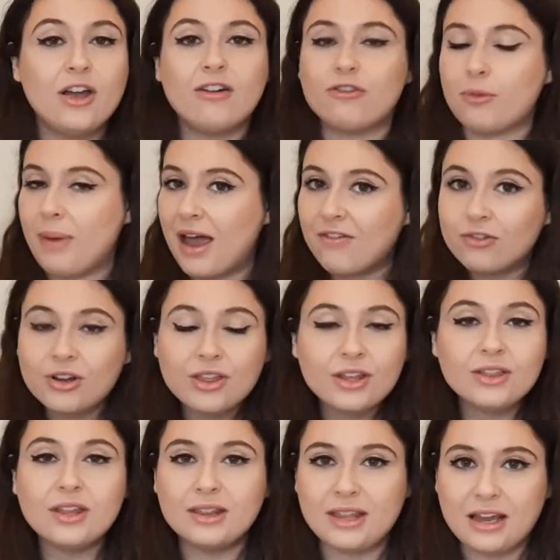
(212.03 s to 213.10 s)
from everything
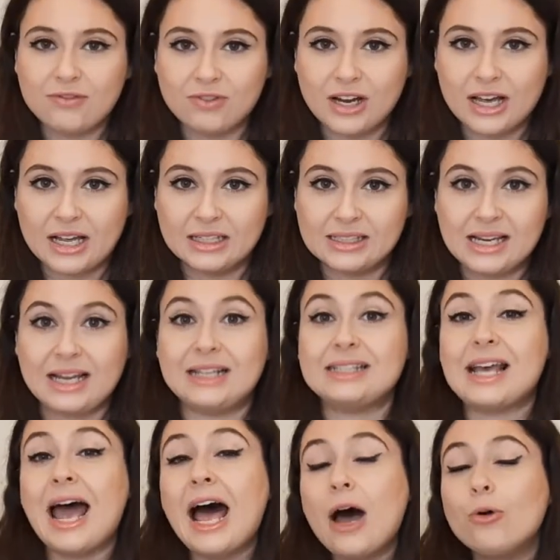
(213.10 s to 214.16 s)
that they've learned into
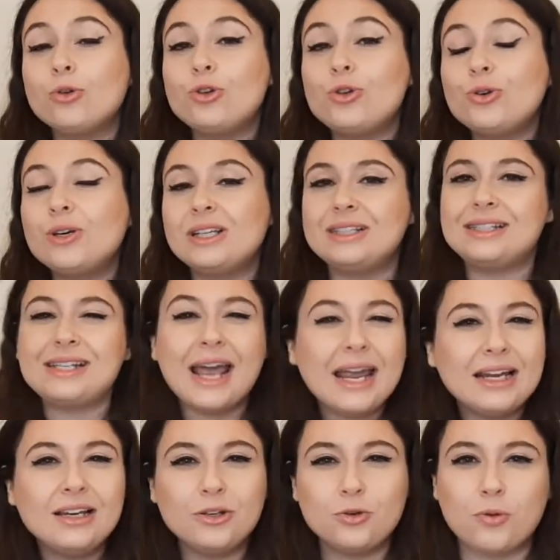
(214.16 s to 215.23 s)
how you can
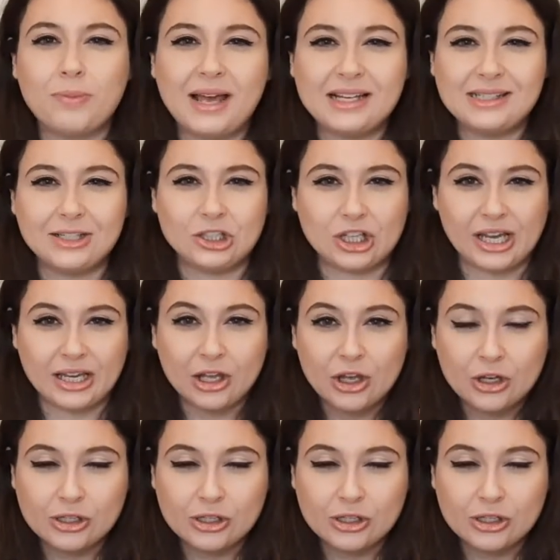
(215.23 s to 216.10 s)
tailor your messaging